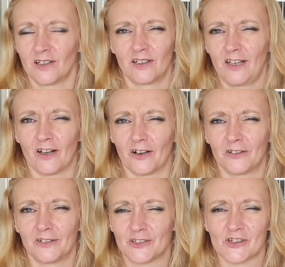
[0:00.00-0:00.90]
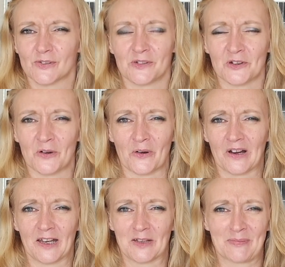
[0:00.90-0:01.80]
You know, just we're not on
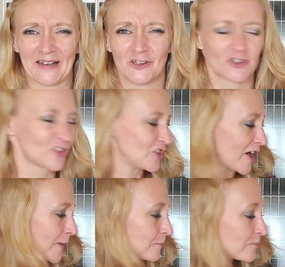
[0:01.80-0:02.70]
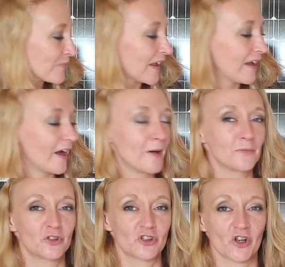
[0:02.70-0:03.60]
clickbait just yet.
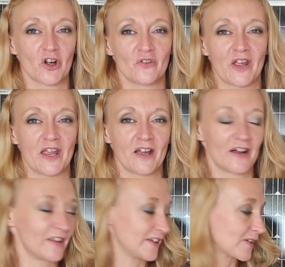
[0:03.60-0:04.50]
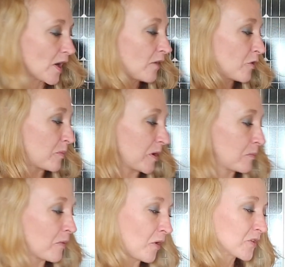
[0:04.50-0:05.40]
Just over here in this other big
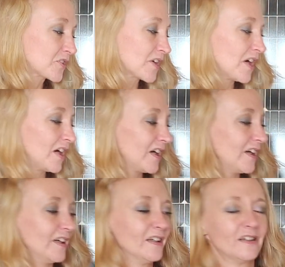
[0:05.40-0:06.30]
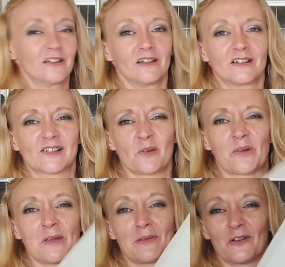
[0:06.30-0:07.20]
box, some
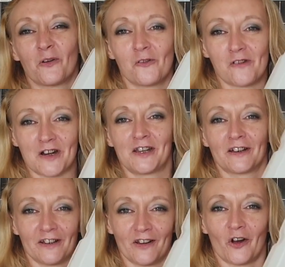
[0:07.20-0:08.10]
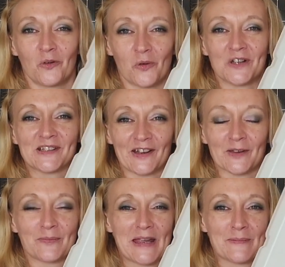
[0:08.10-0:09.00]
people are already going to know what it's going to
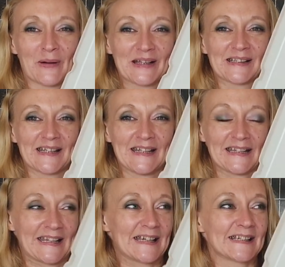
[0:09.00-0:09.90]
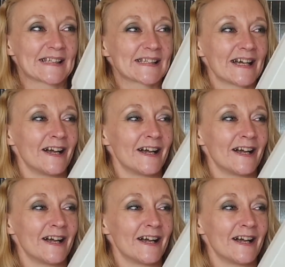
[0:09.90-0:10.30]
be by seeing this.